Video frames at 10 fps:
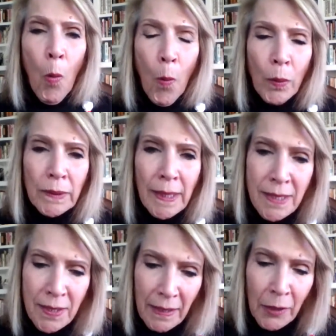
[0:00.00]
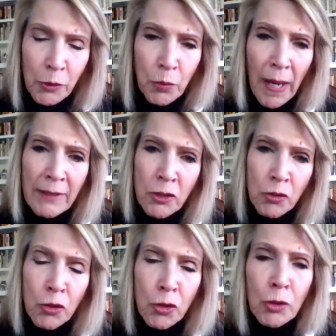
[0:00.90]
Let's address
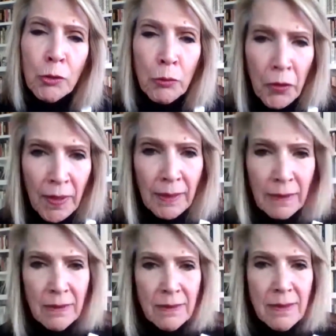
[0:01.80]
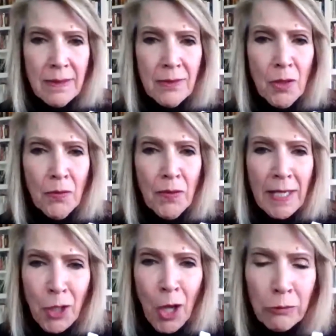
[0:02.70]
two things so they
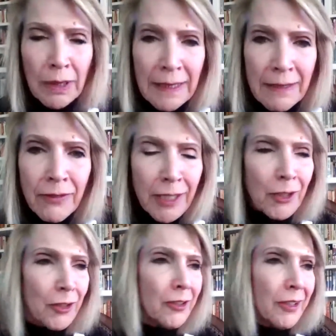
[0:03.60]
don't leave here